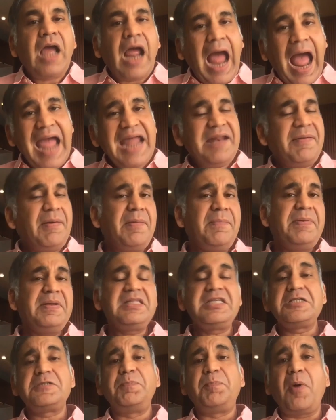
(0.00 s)
I remember
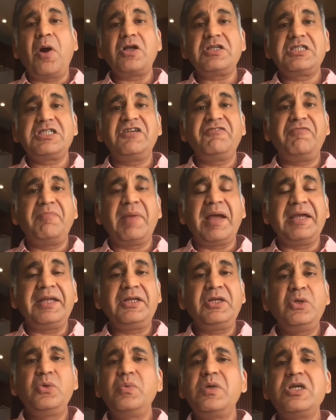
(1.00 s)
this boss of
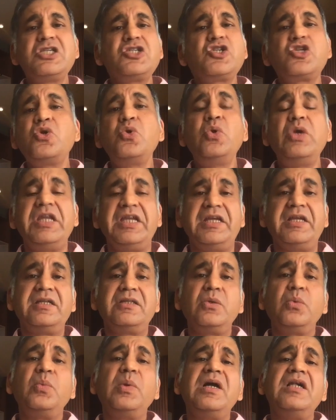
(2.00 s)
mine who was truly
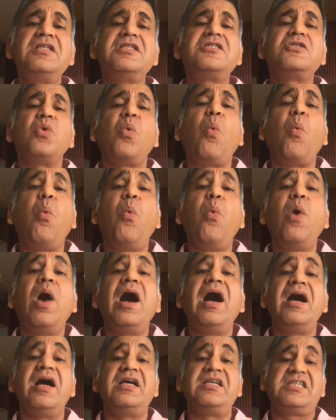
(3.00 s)
the world's
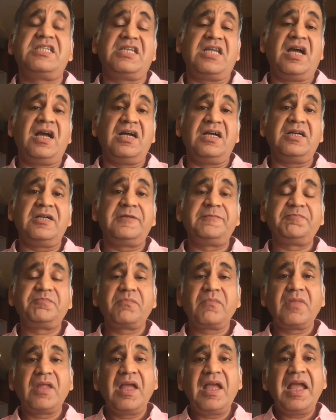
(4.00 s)
worst hugger.
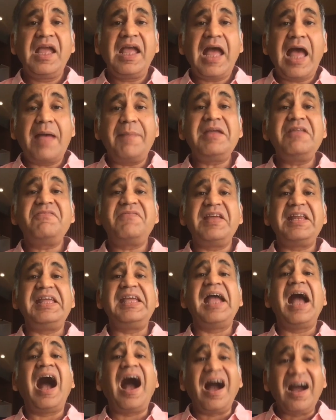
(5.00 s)
When
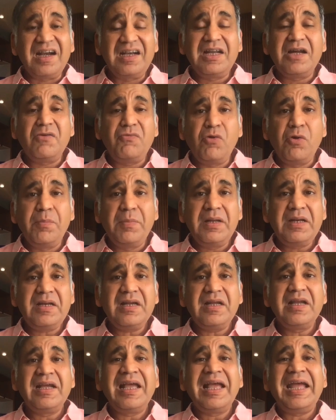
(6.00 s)
he hugged a
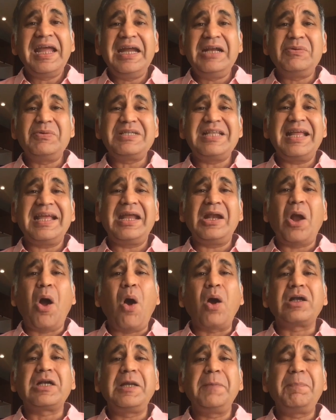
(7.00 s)
woman, it was like an
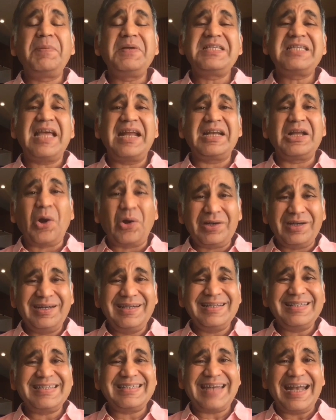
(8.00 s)
octopus had
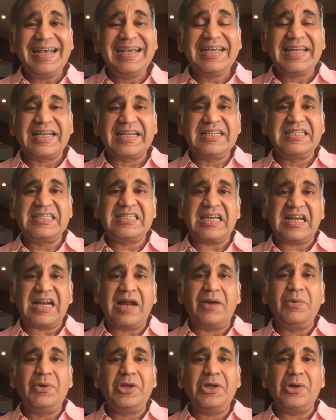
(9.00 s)
gotten its tentacles
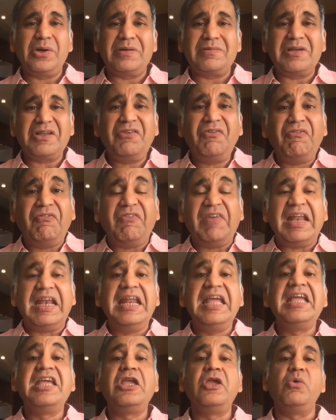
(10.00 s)
around you and was
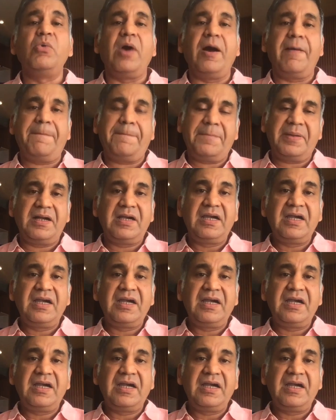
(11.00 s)
feeling you up.